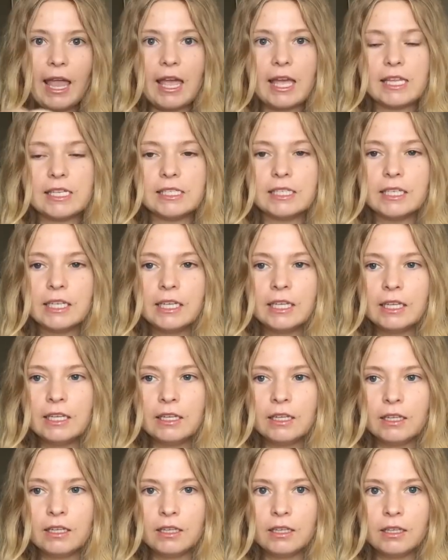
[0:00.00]
and
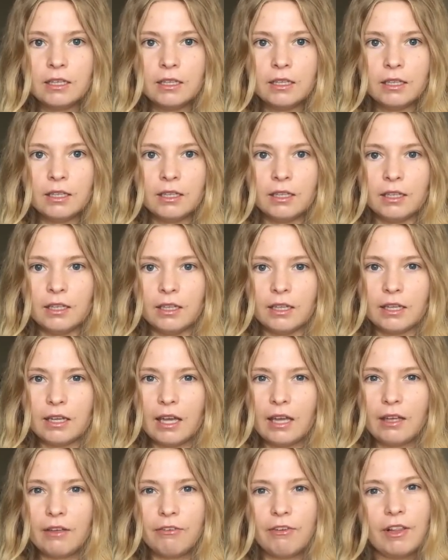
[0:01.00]

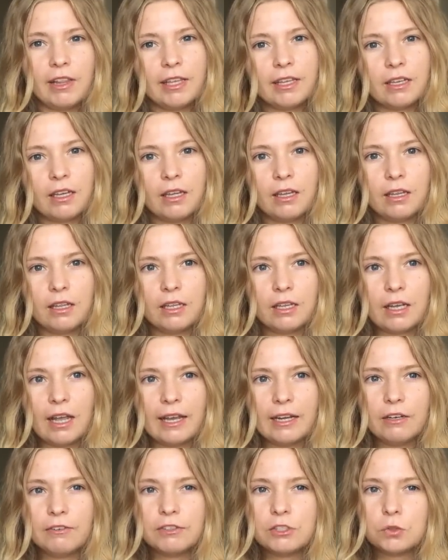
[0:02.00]
it felt like it
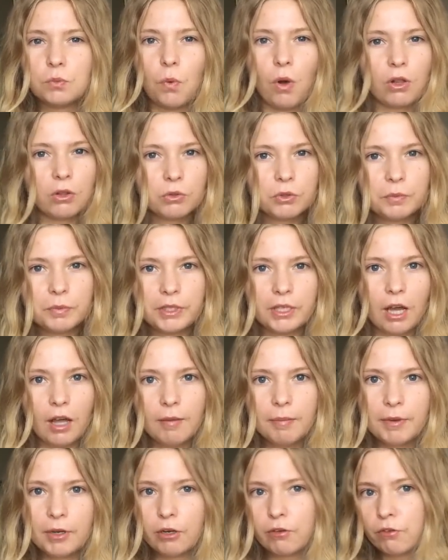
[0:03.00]
kind of swallowed me
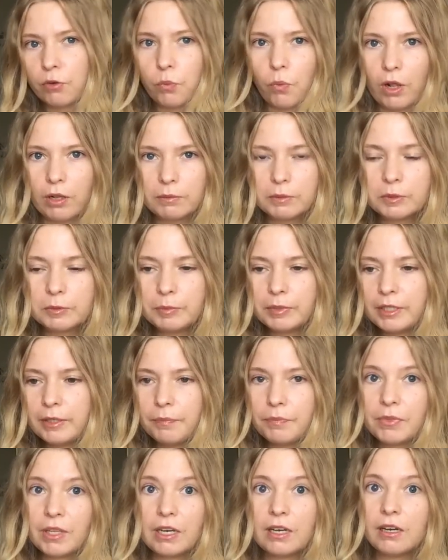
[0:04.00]
up and overwhelmed
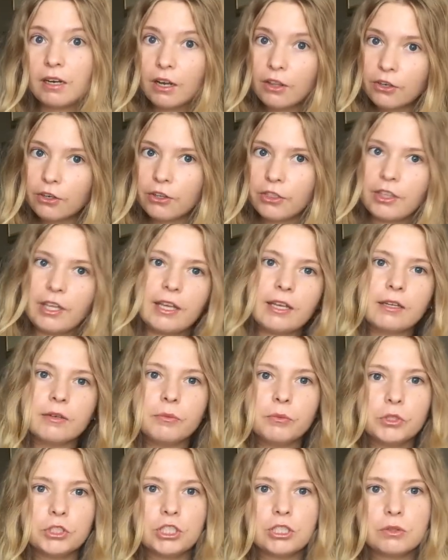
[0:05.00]
me. And another
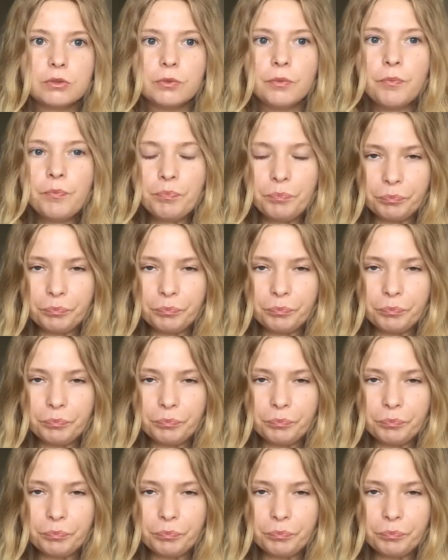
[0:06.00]
thing, which is